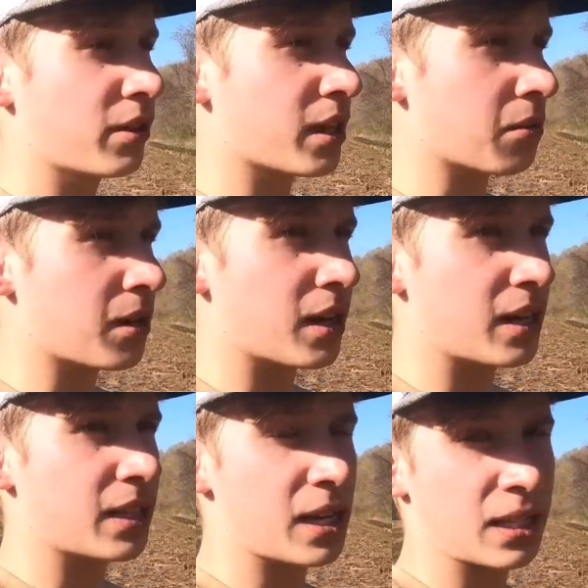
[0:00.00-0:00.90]
I think I've got to
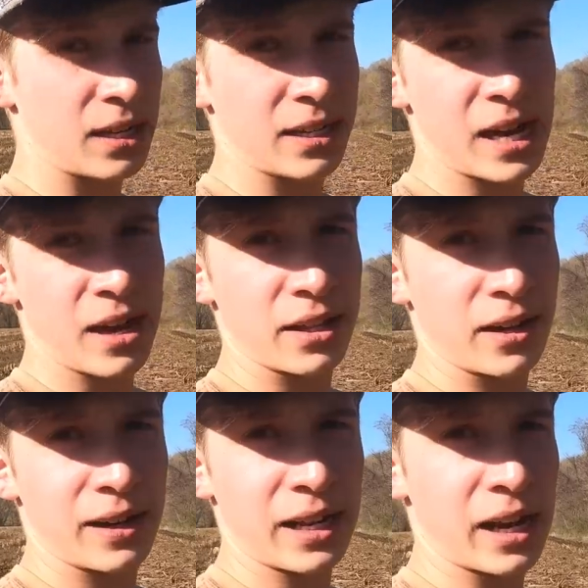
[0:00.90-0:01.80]
get that done down
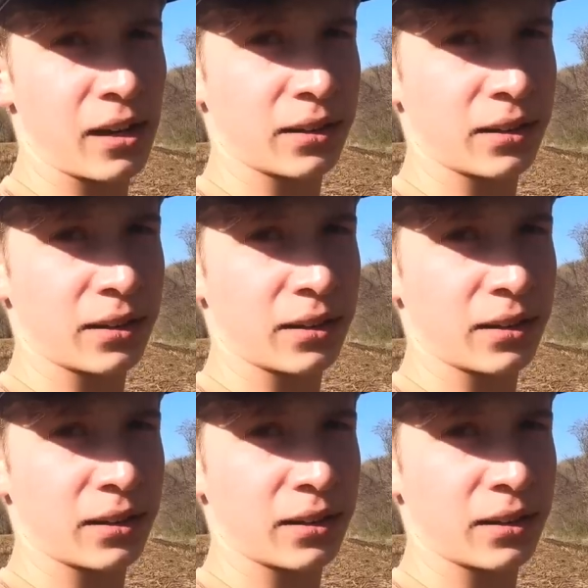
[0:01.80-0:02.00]
there anyhow